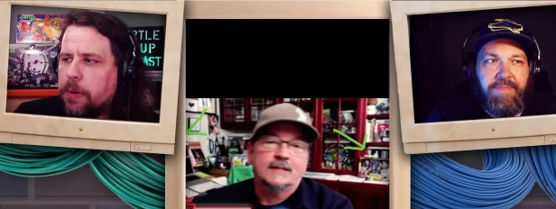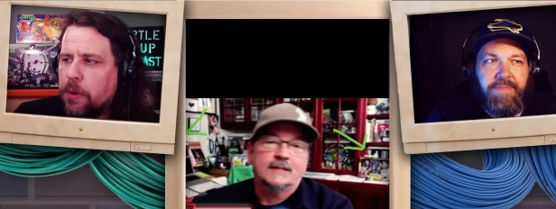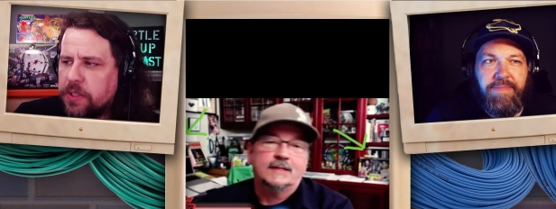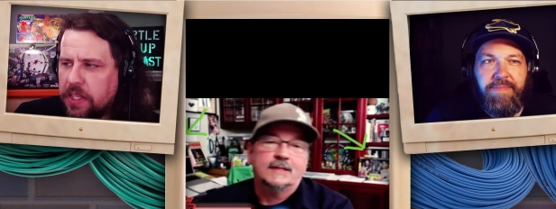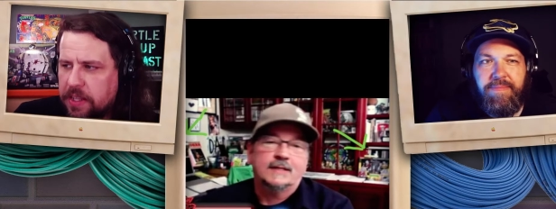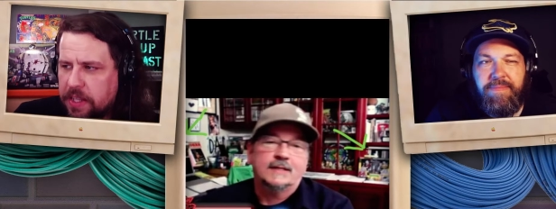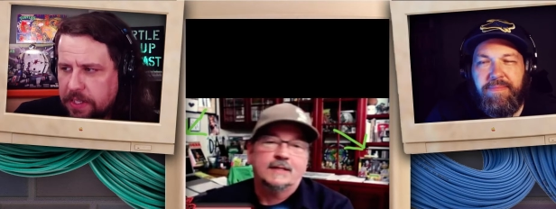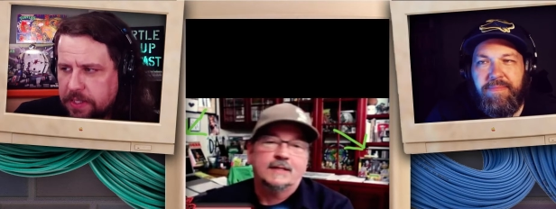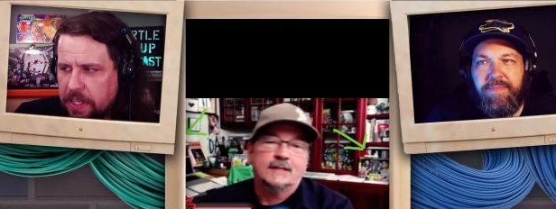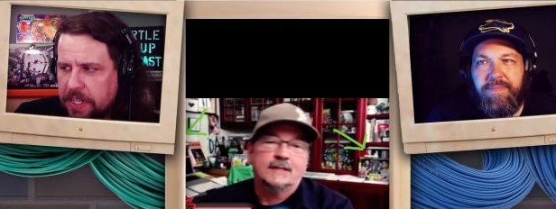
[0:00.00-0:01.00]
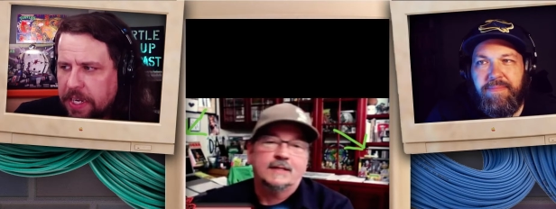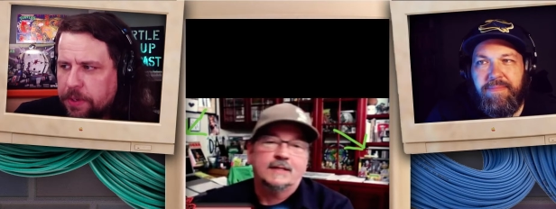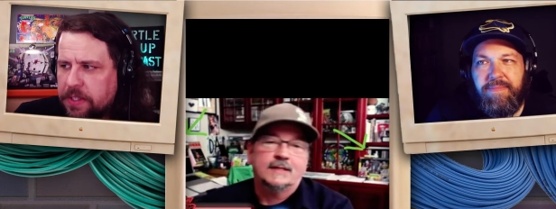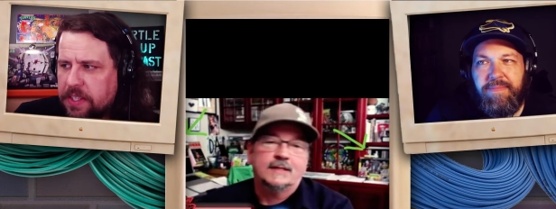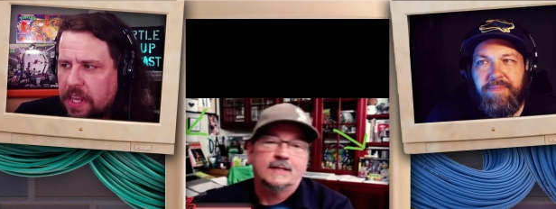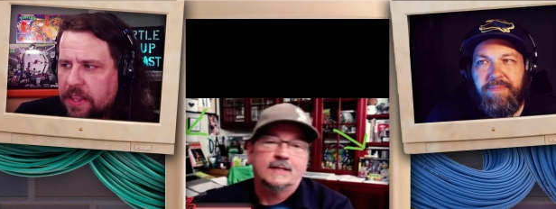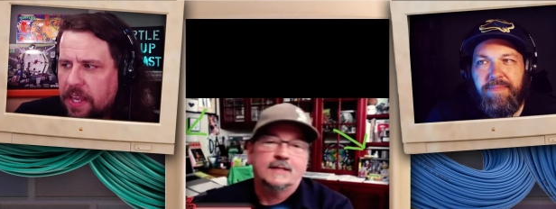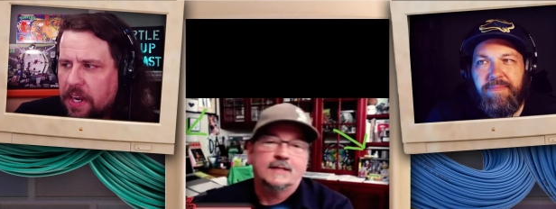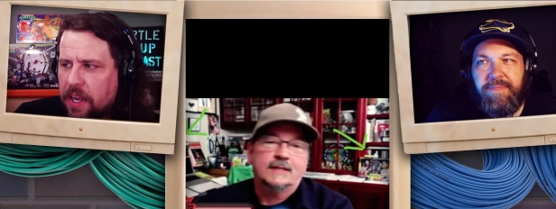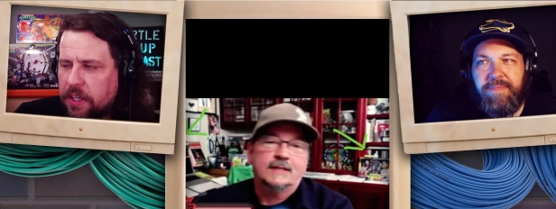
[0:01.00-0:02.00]
Speaker 1: posted this, and they had said
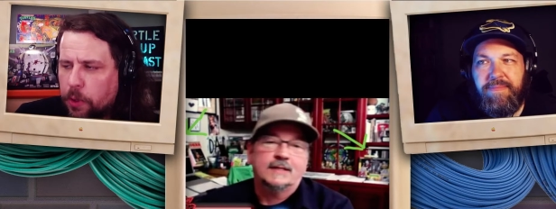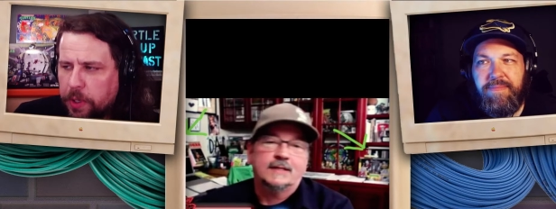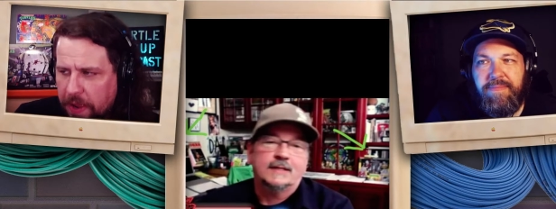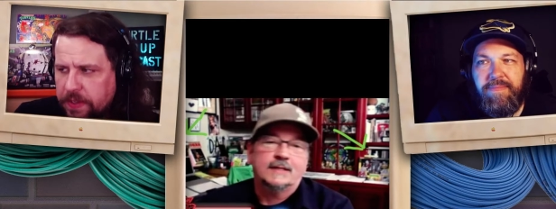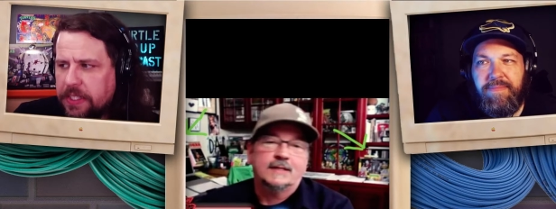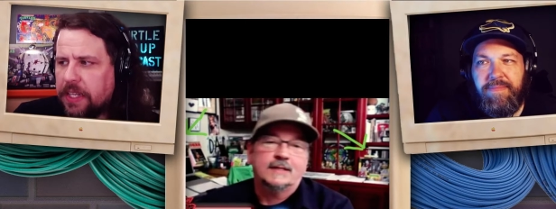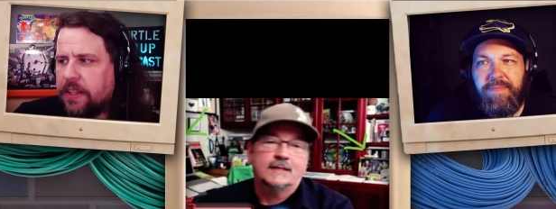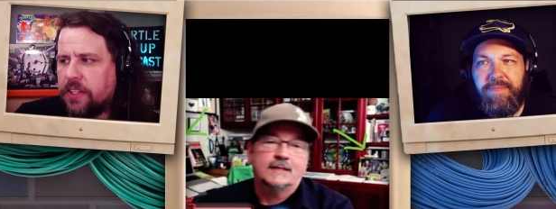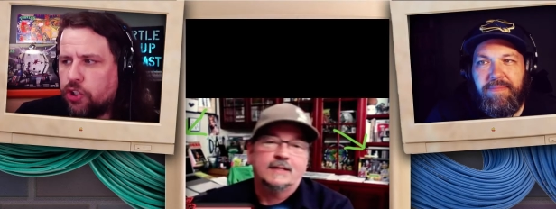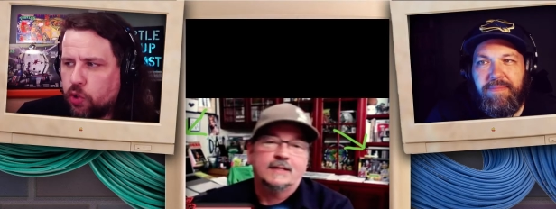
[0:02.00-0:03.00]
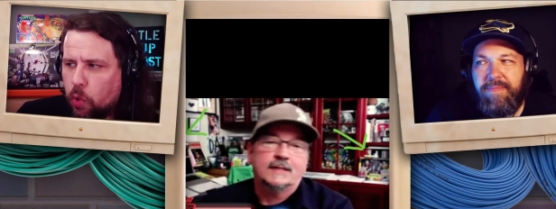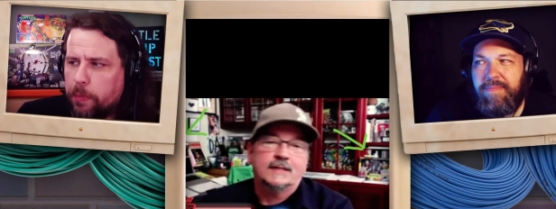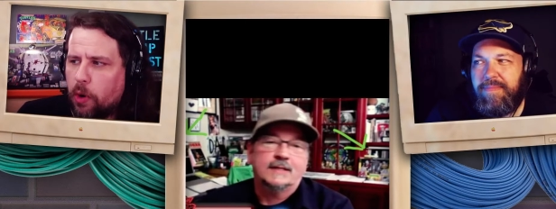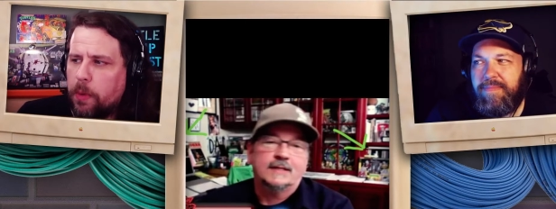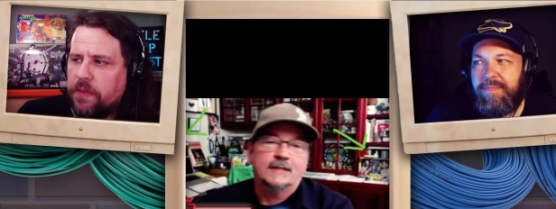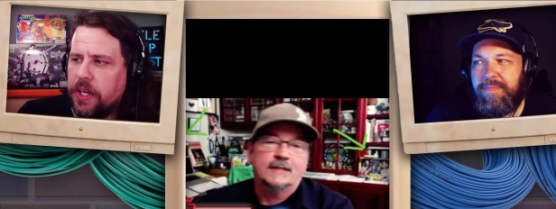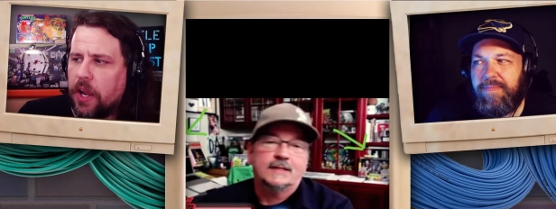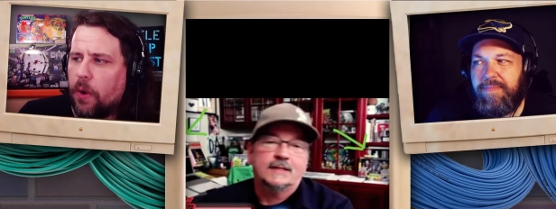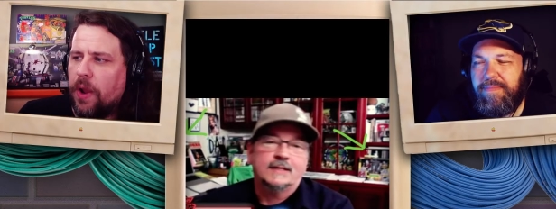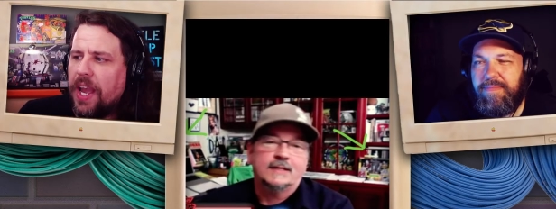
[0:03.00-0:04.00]
that, uh, you know, Kevin did this short promo
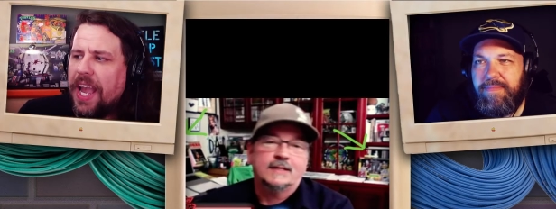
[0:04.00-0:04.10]
video,